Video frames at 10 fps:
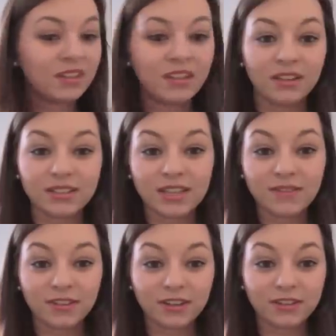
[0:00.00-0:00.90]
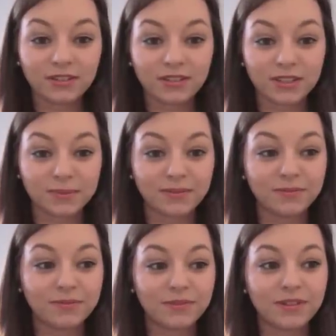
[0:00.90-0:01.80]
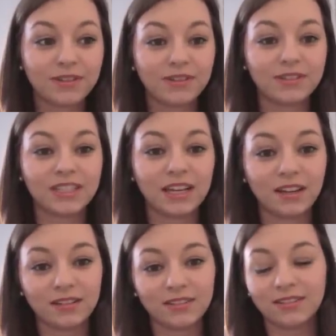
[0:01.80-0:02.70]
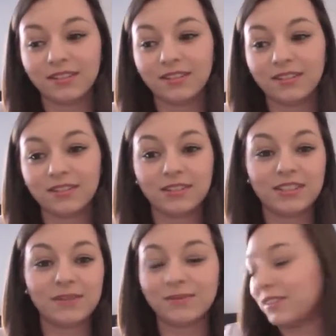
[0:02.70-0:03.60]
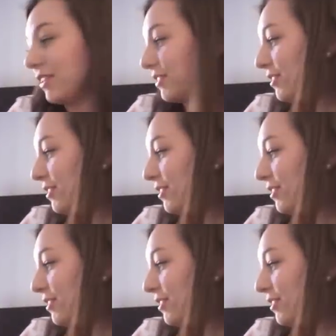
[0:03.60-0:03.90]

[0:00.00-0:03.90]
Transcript: That's everything I got this month. It seems like such a